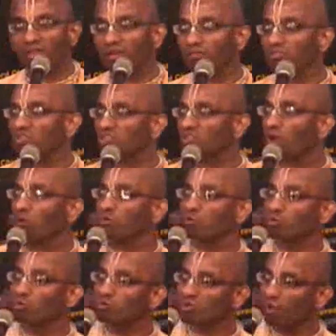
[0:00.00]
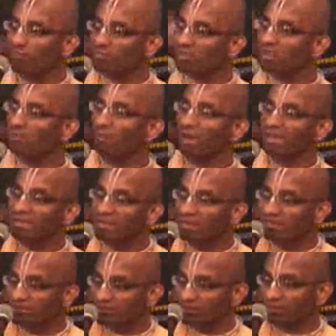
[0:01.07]
that we just have to do something
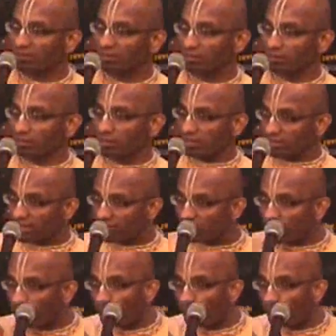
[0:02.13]
mindlessly. There is a